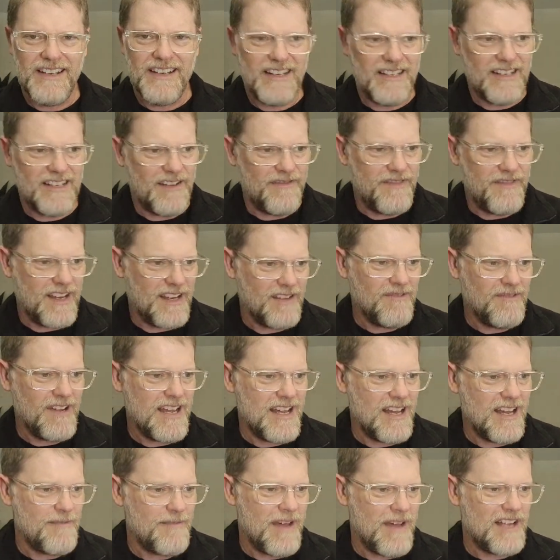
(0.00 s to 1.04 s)
And I figured,
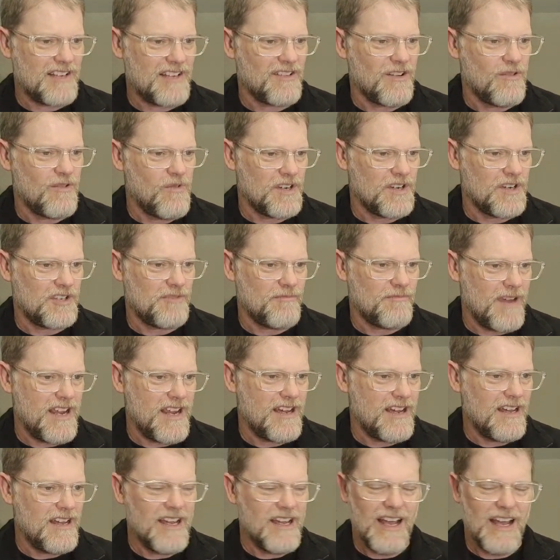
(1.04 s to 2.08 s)
well, I might as well watch me.
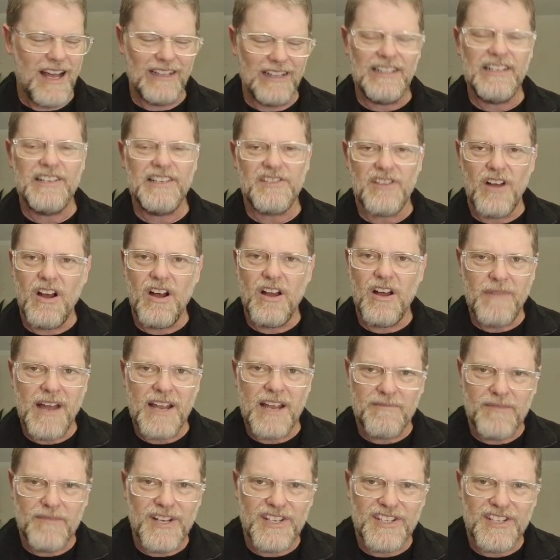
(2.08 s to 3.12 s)
At least I
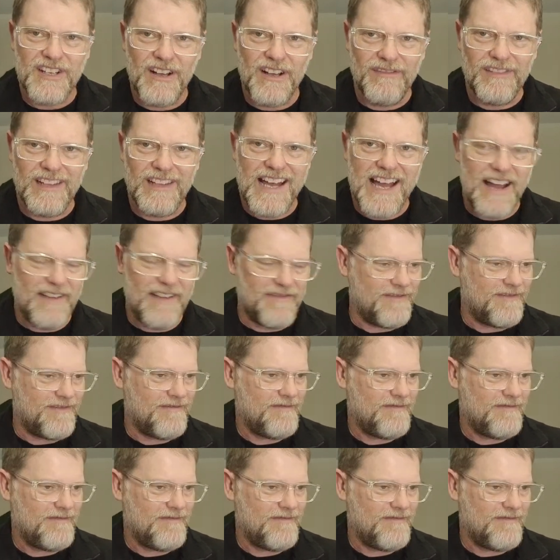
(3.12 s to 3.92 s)
make myself laugh.